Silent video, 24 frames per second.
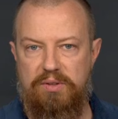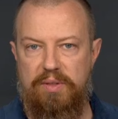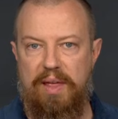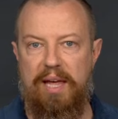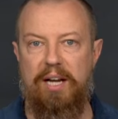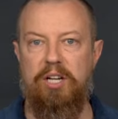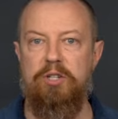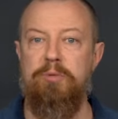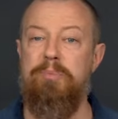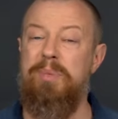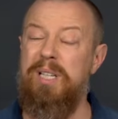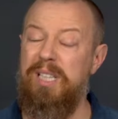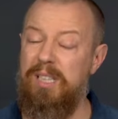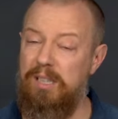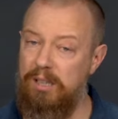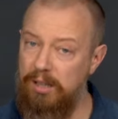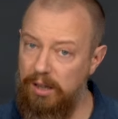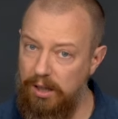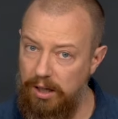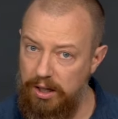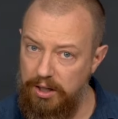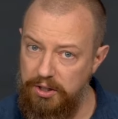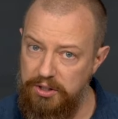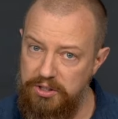That is
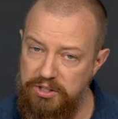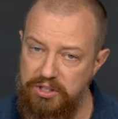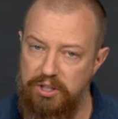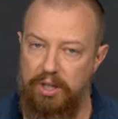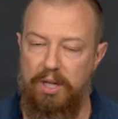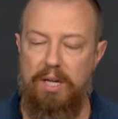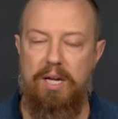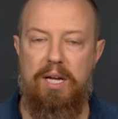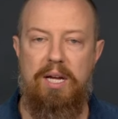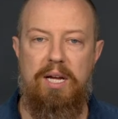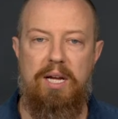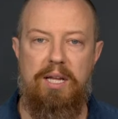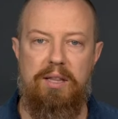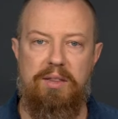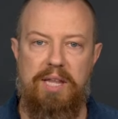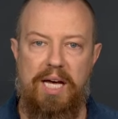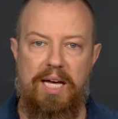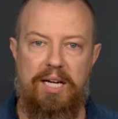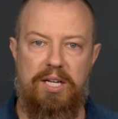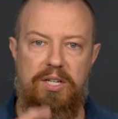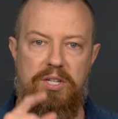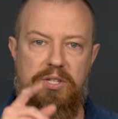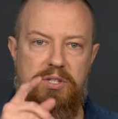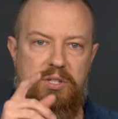because
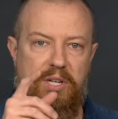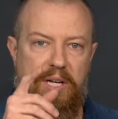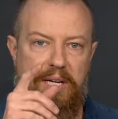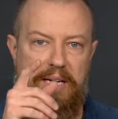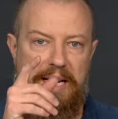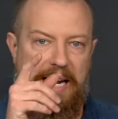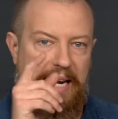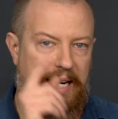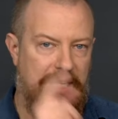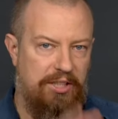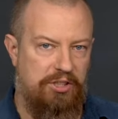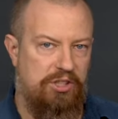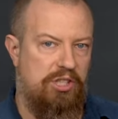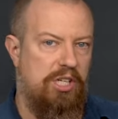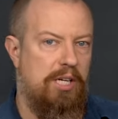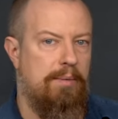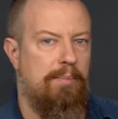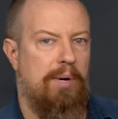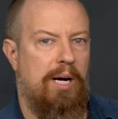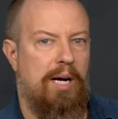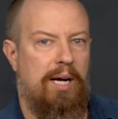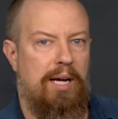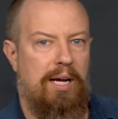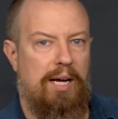that is an H D
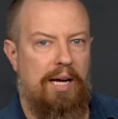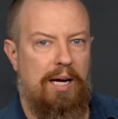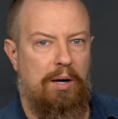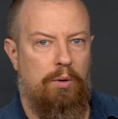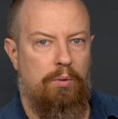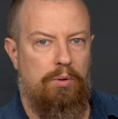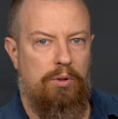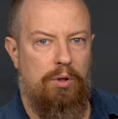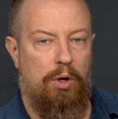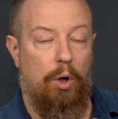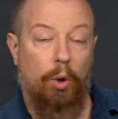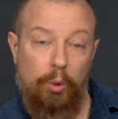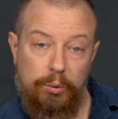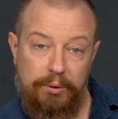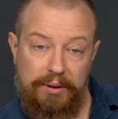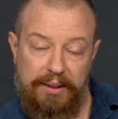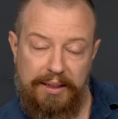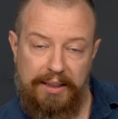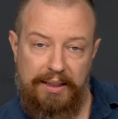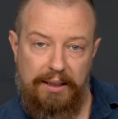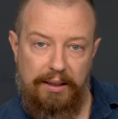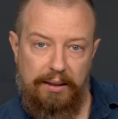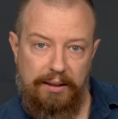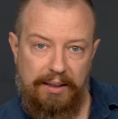M I out
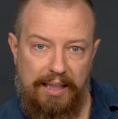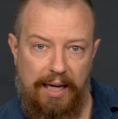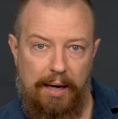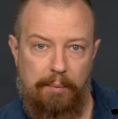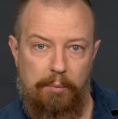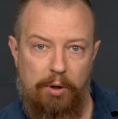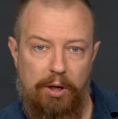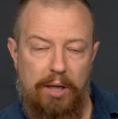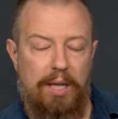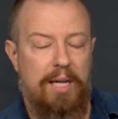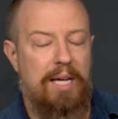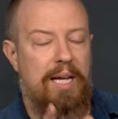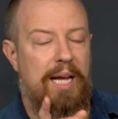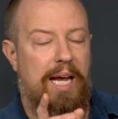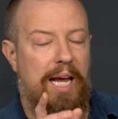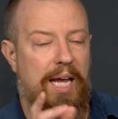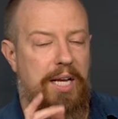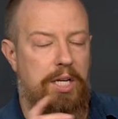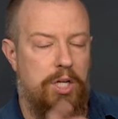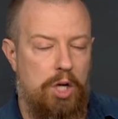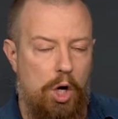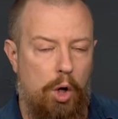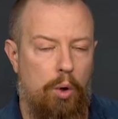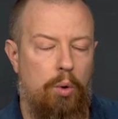only camera,
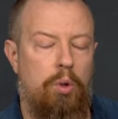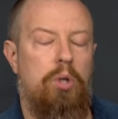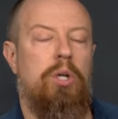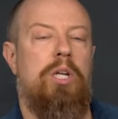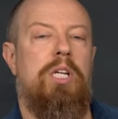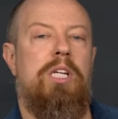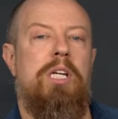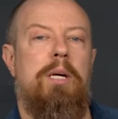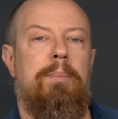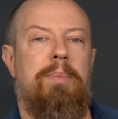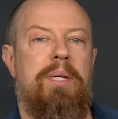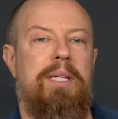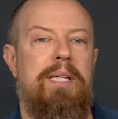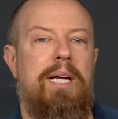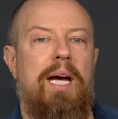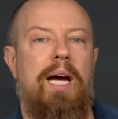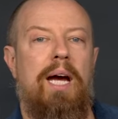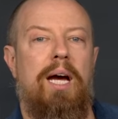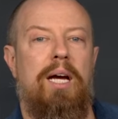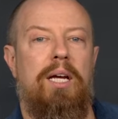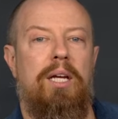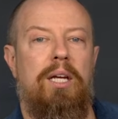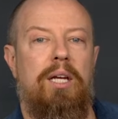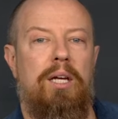and no, hooking up a
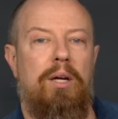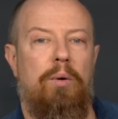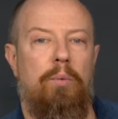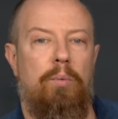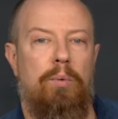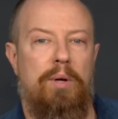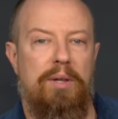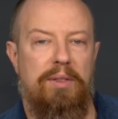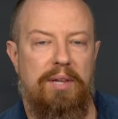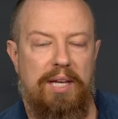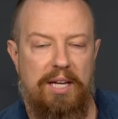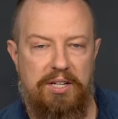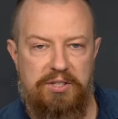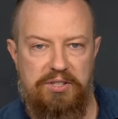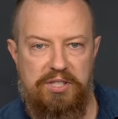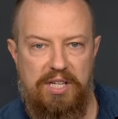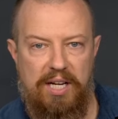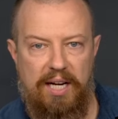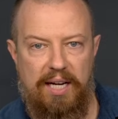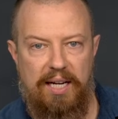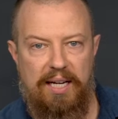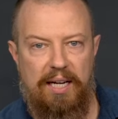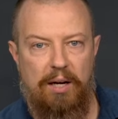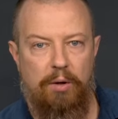YAG with S D
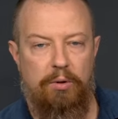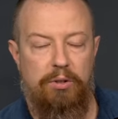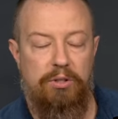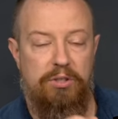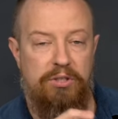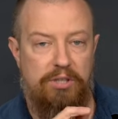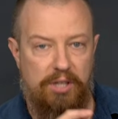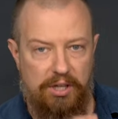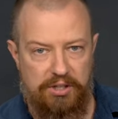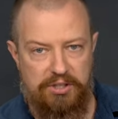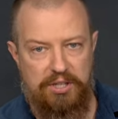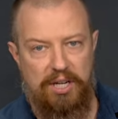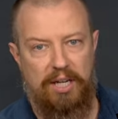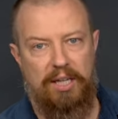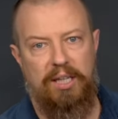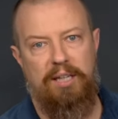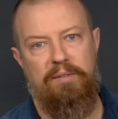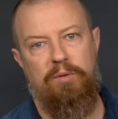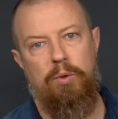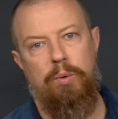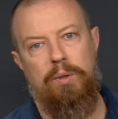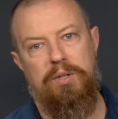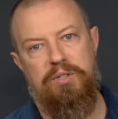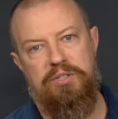I out does not
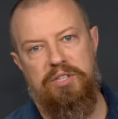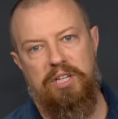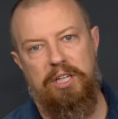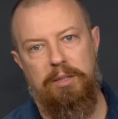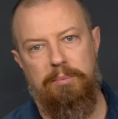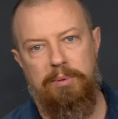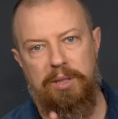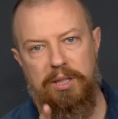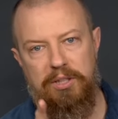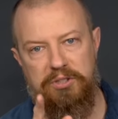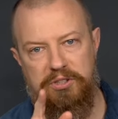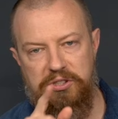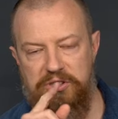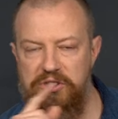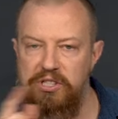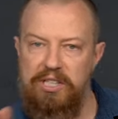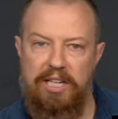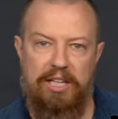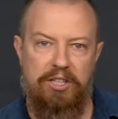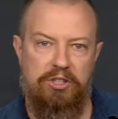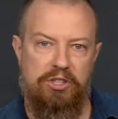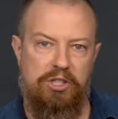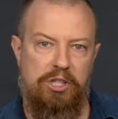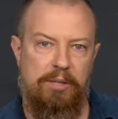give you in sync because it's an
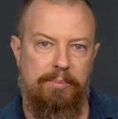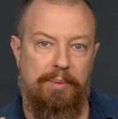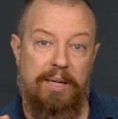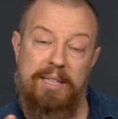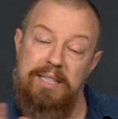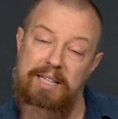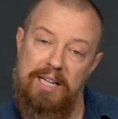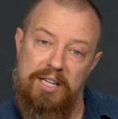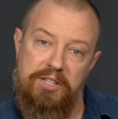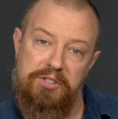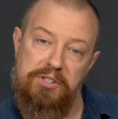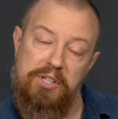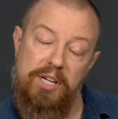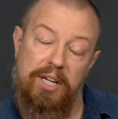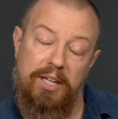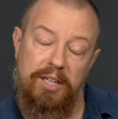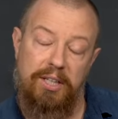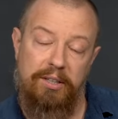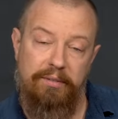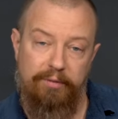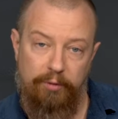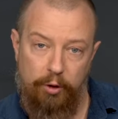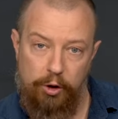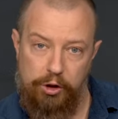H D M I to S D I
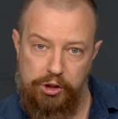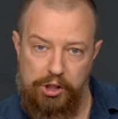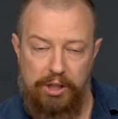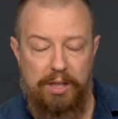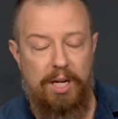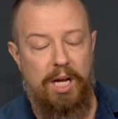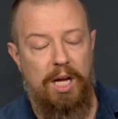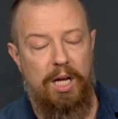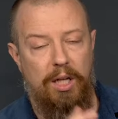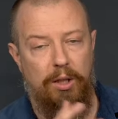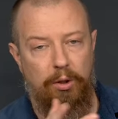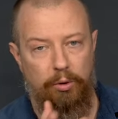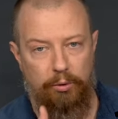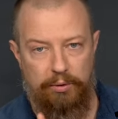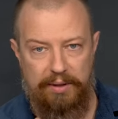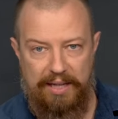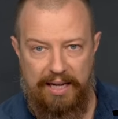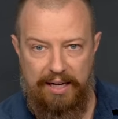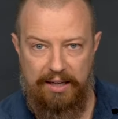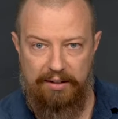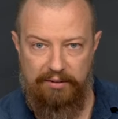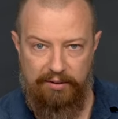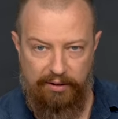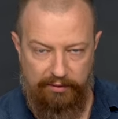conversion. Learn
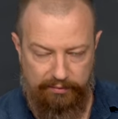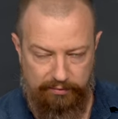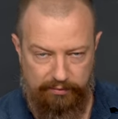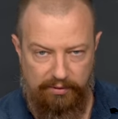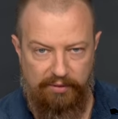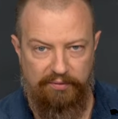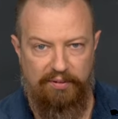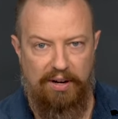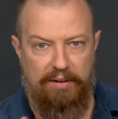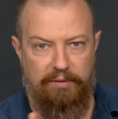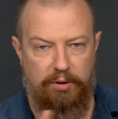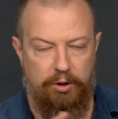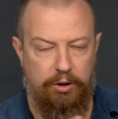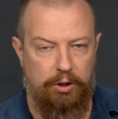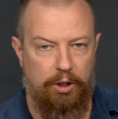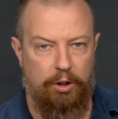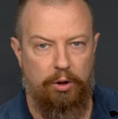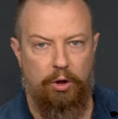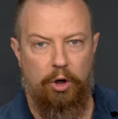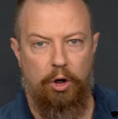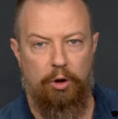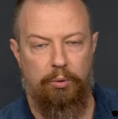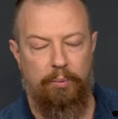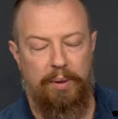that uh, the five hundred
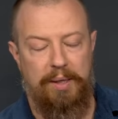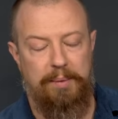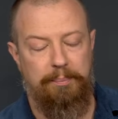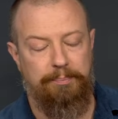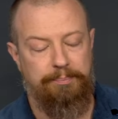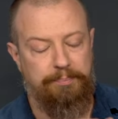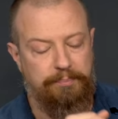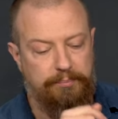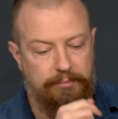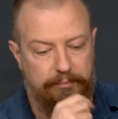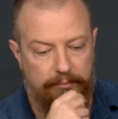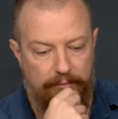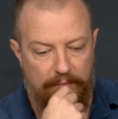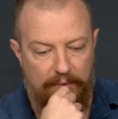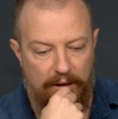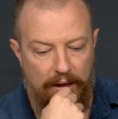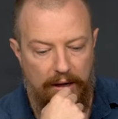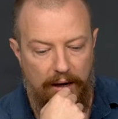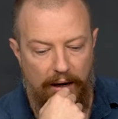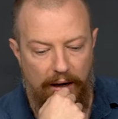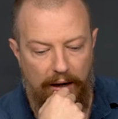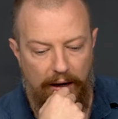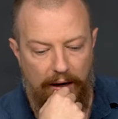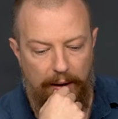dollar hard way.
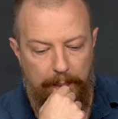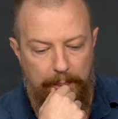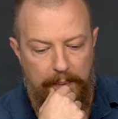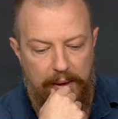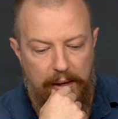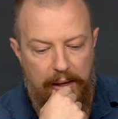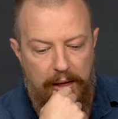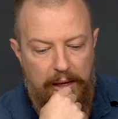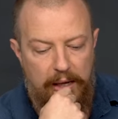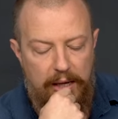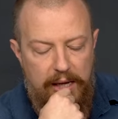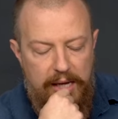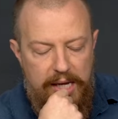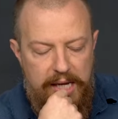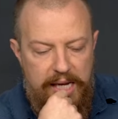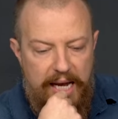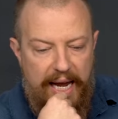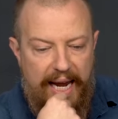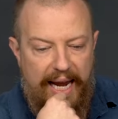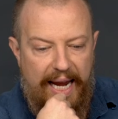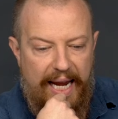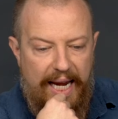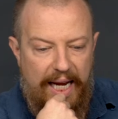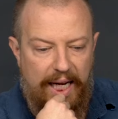Um,
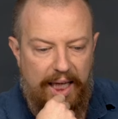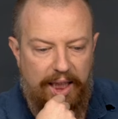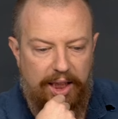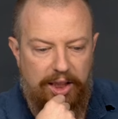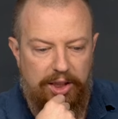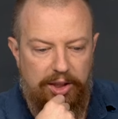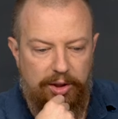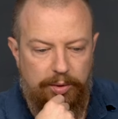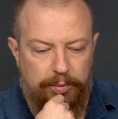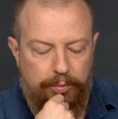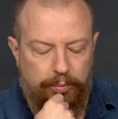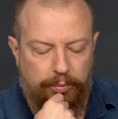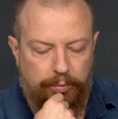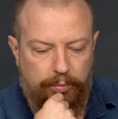and